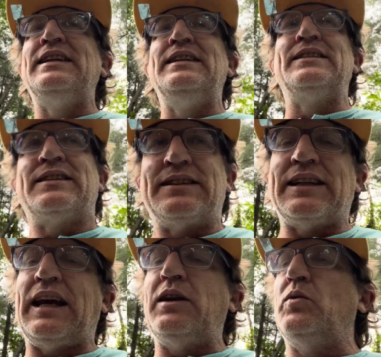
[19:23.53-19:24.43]
he is a
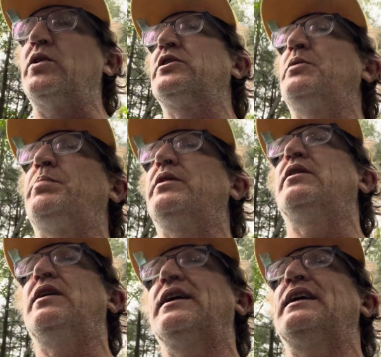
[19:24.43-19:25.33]
Satan worshiper
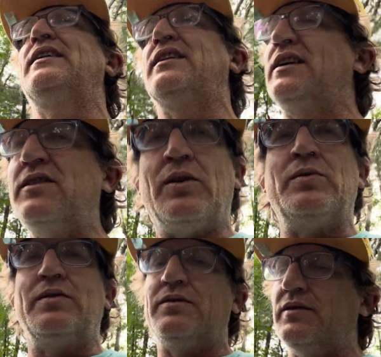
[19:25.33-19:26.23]
or anything.
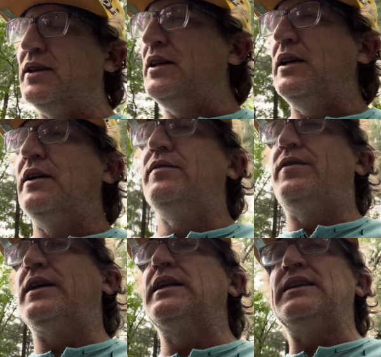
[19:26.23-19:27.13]
Don't...
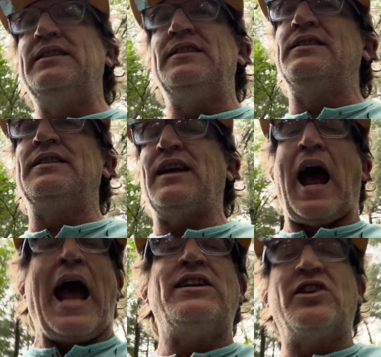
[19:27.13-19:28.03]
Fucking,
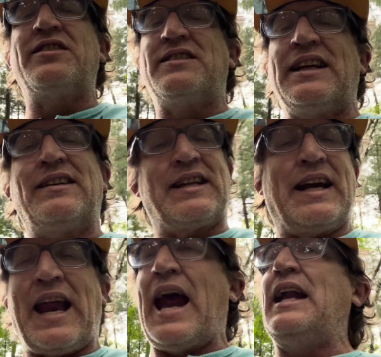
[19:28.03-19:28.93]
I just think
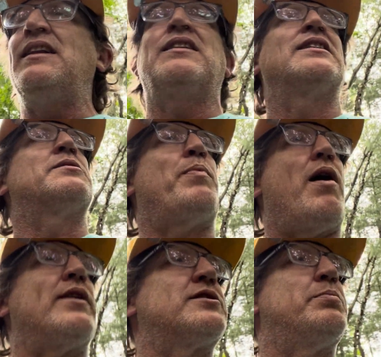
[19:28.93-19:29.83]
that anything's
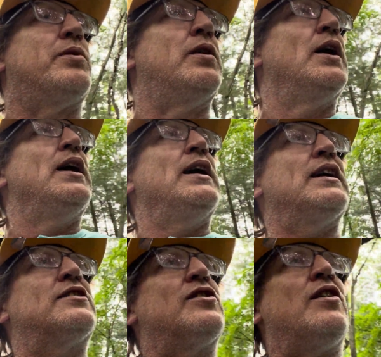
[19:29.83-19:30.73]
possible
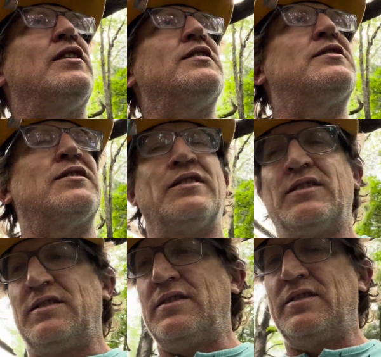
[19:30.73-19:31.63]
as long as
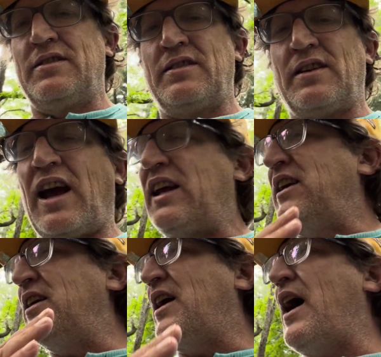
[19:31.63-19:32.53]

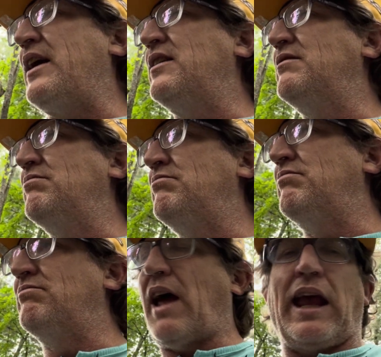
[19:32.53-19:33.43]
you got,
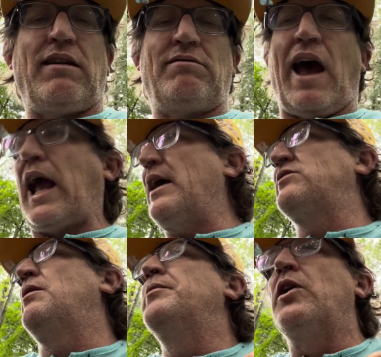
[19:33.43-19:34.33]
like, I got
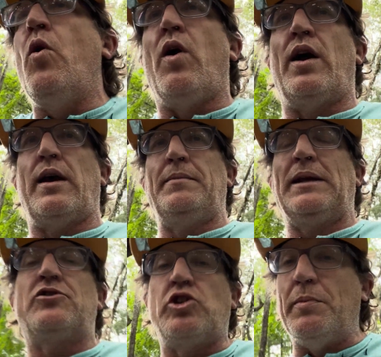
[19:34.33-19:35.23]
something to go on. I mean,
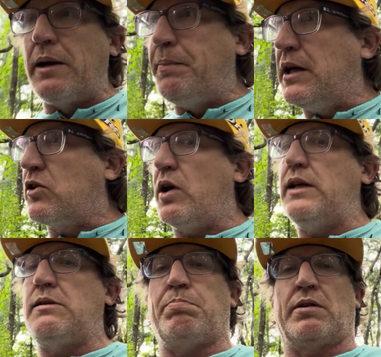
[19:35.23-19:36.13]
she might be a
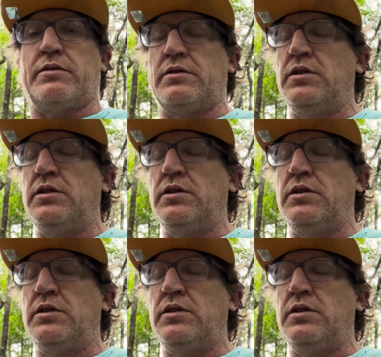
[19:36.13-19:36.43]
crazy person,